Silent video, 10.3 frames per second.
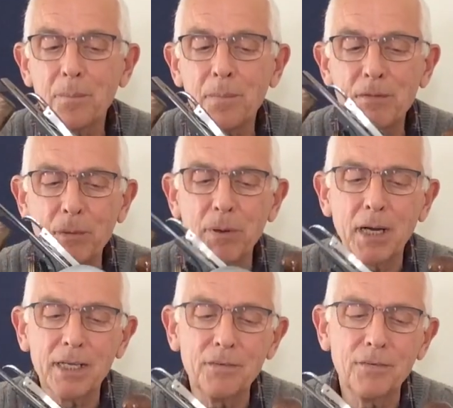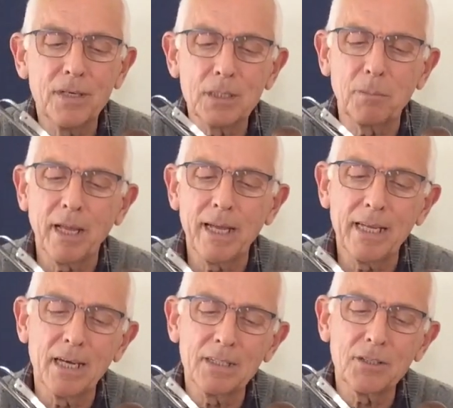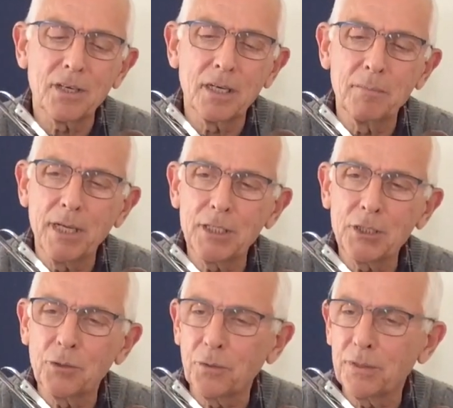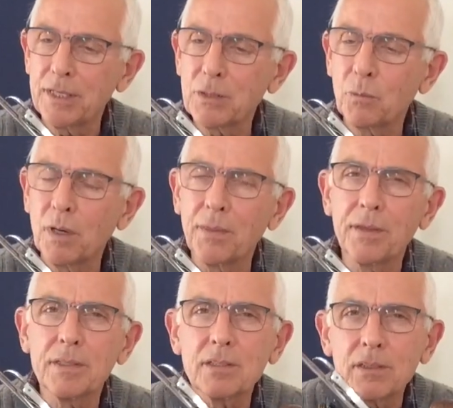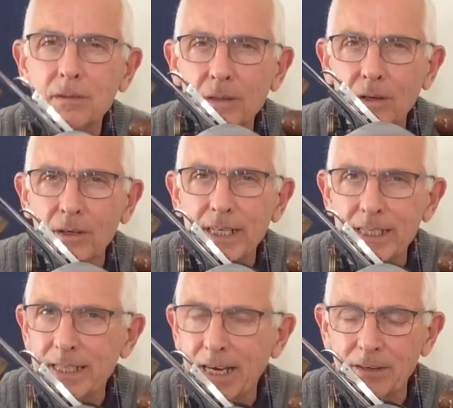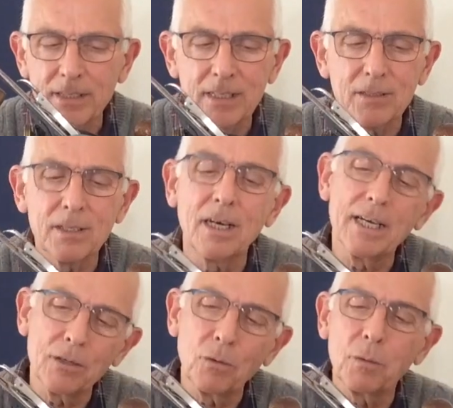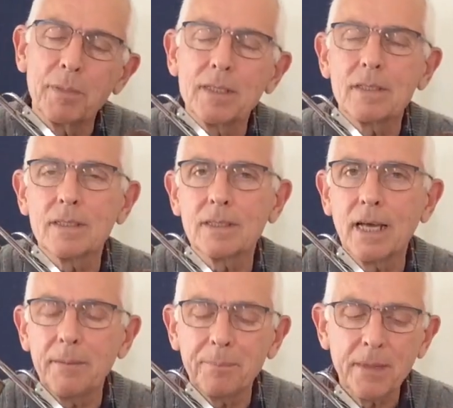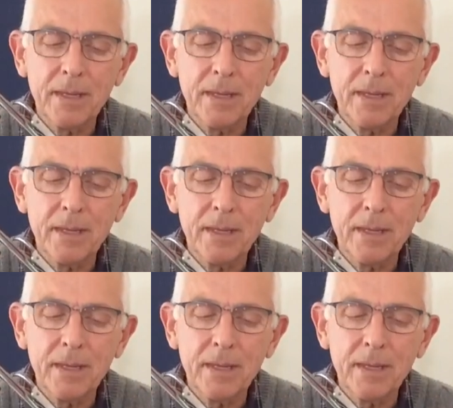If you're buying your first plane, I'd try and make sure that it's one that's got integrity to it, i.e. all the bits are the same.